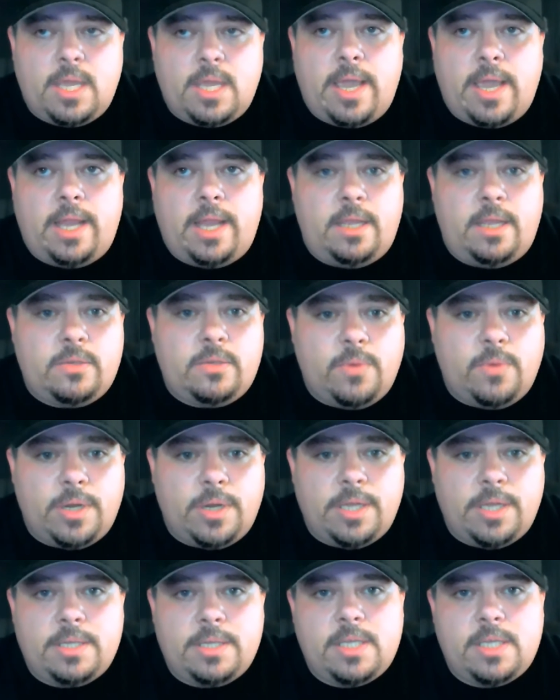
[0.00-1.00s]

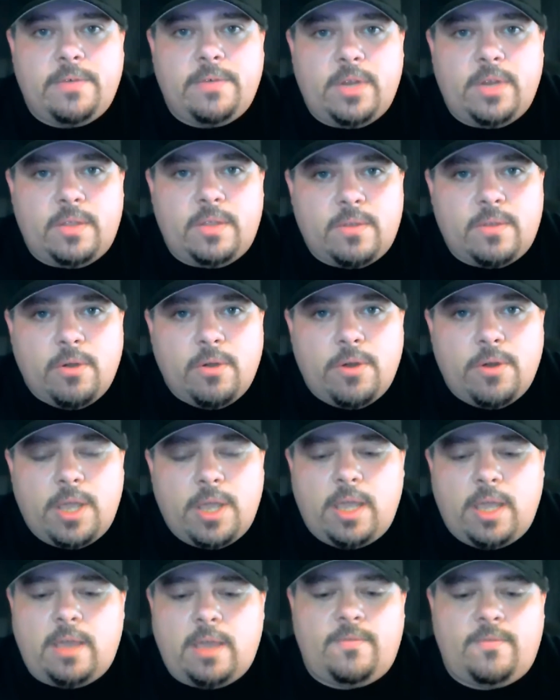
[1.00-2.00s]
80-20,
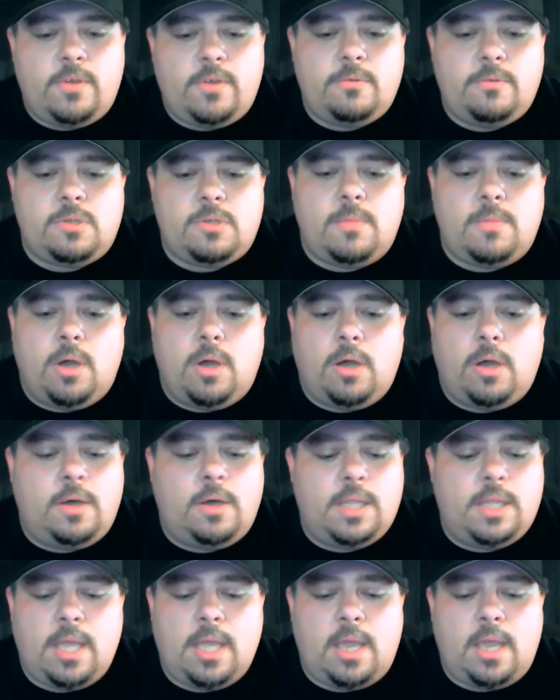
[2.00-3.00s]
70-30, I've used them
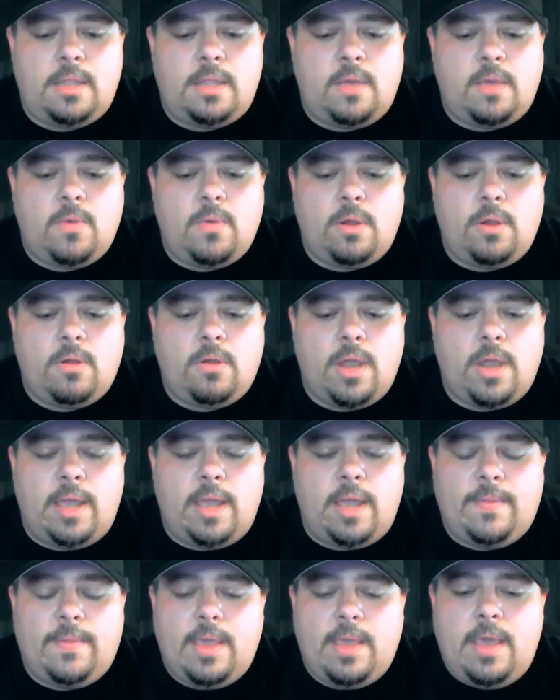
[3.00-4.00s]
all, and they work
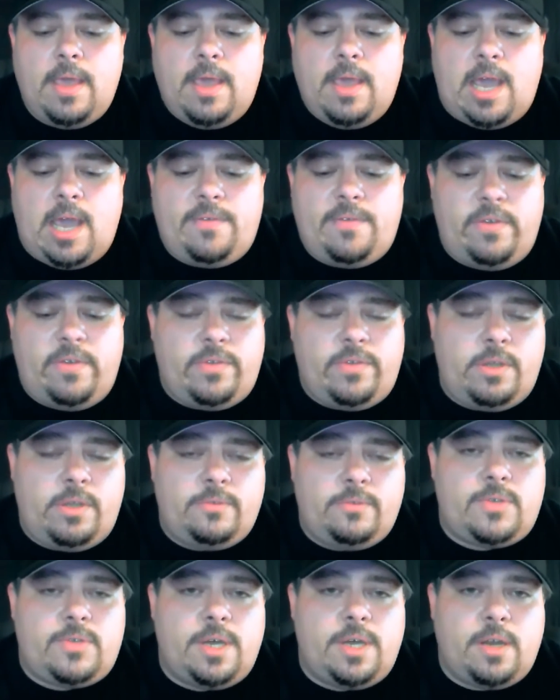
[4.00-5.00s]
great. I've even
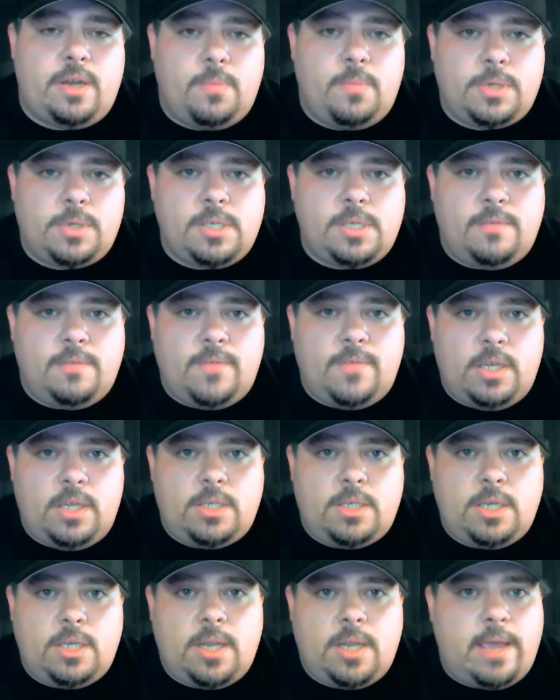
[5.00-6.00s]
used 100%
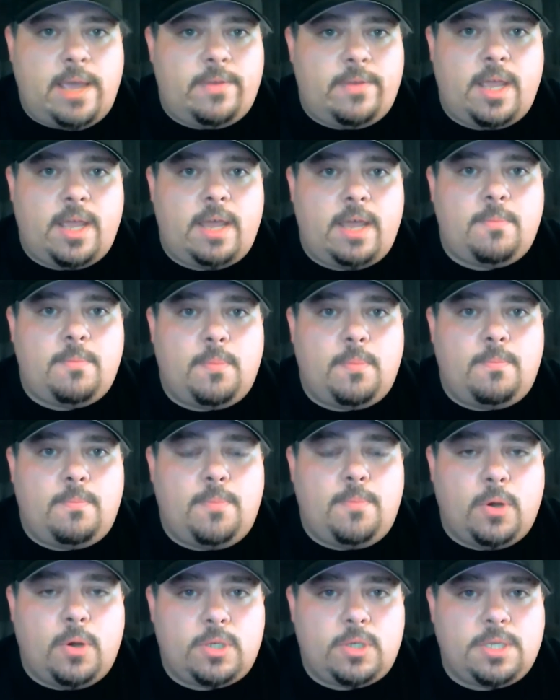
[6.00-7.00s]
VG and
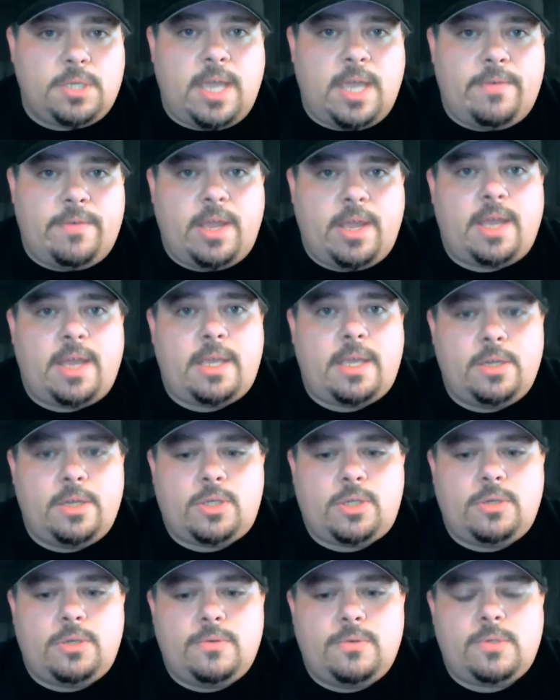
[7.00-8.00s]
personally haven't had
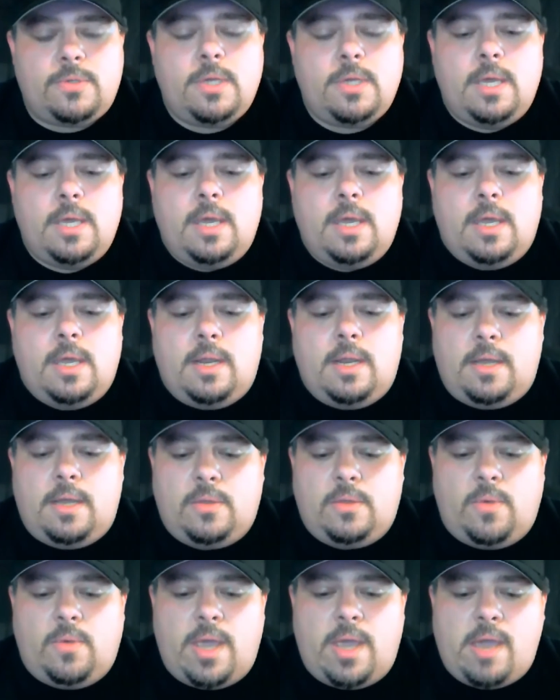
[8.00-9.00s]
issues. Now,
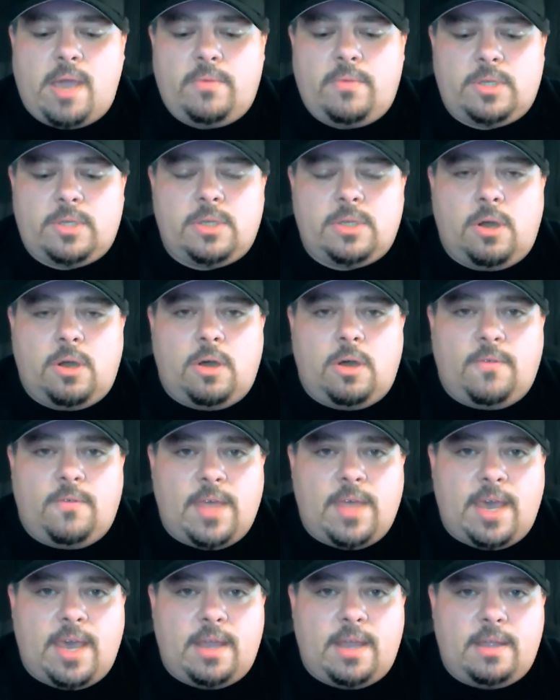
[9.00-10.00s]
the way I resolve
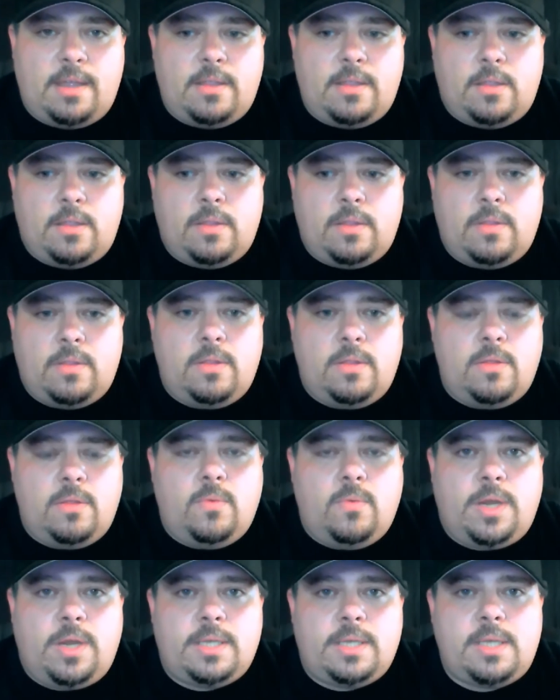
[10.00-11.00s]
that, and
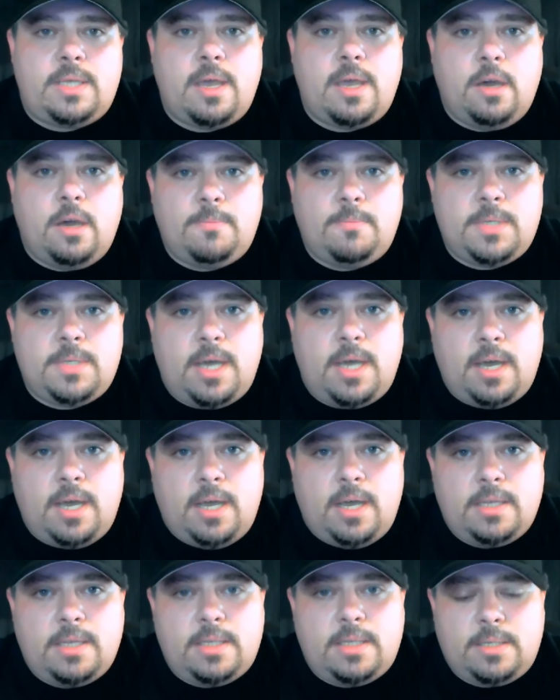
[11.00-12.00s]
what has helped
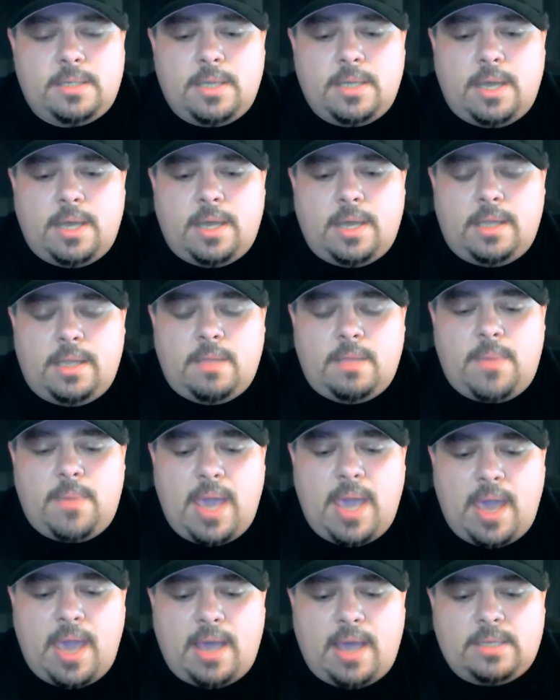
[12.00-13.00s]
us in the
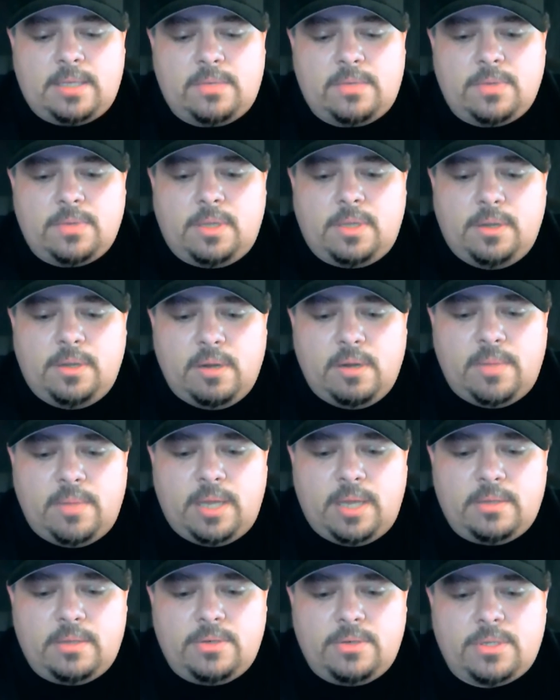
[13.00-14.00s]
past with
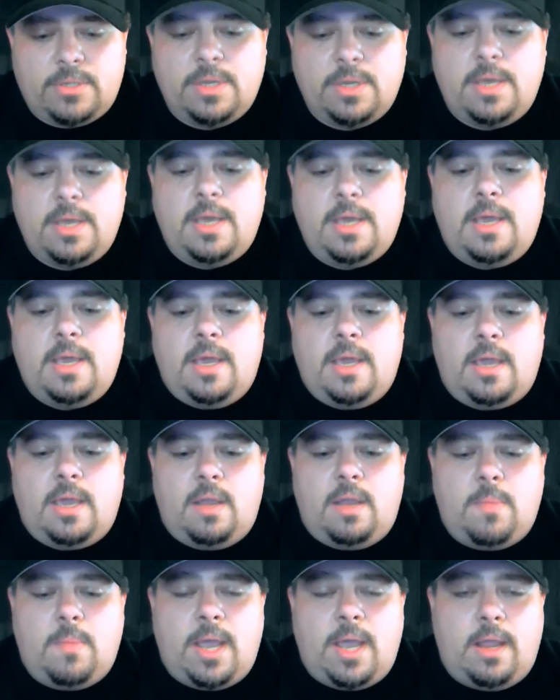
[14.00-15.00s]
clearomizers
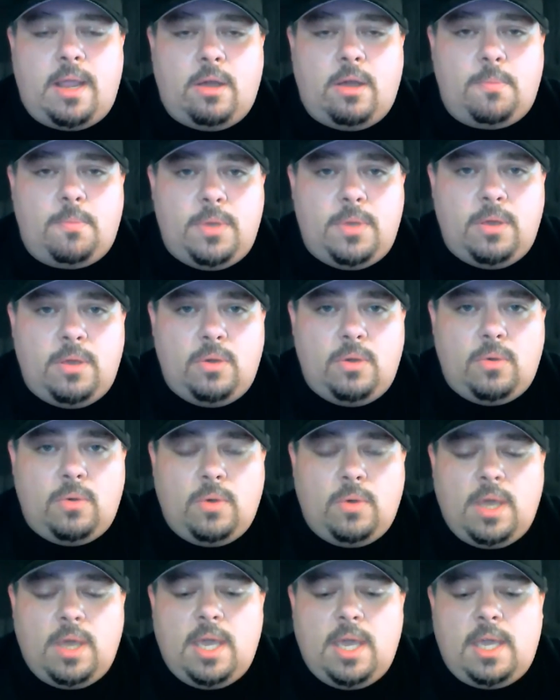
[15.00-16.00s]
and might help
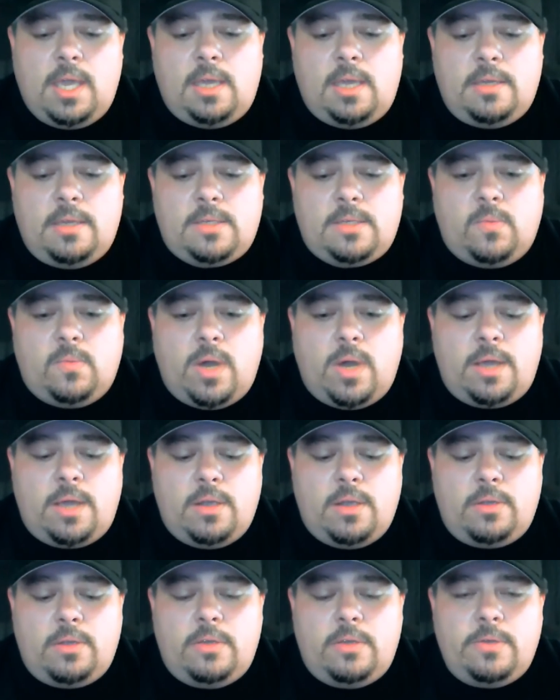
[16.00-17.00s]
you, is while
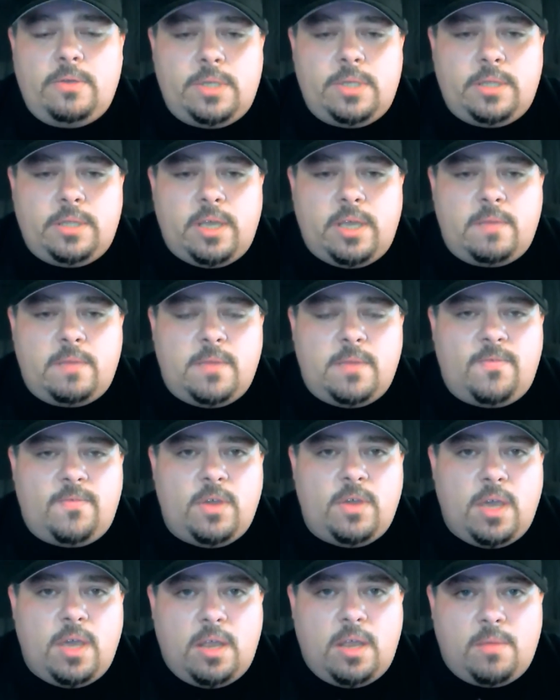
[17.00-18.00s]
you're using them, if
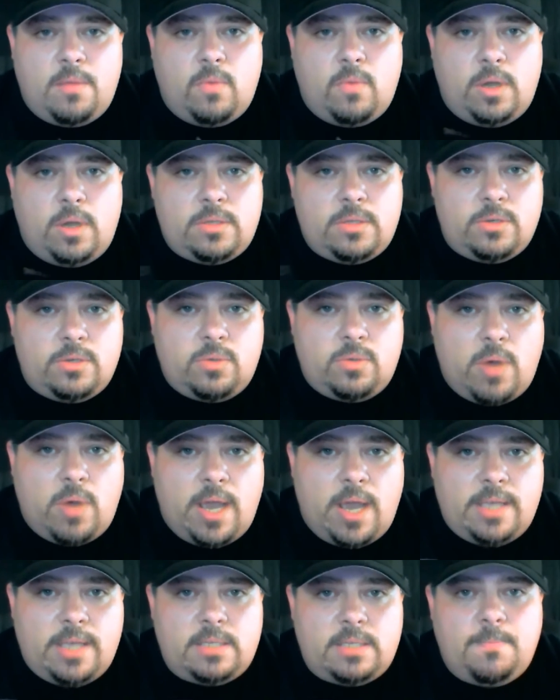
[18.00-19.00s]
you hit them once or
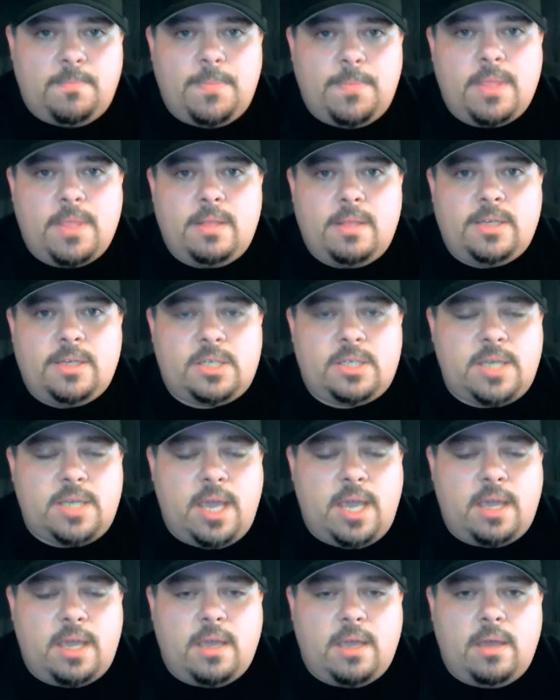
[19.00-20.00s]
twice, just
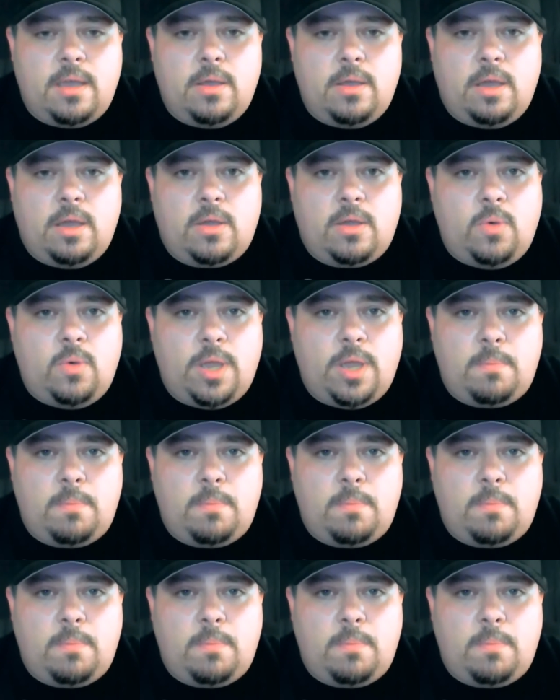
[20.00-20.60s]
take a quick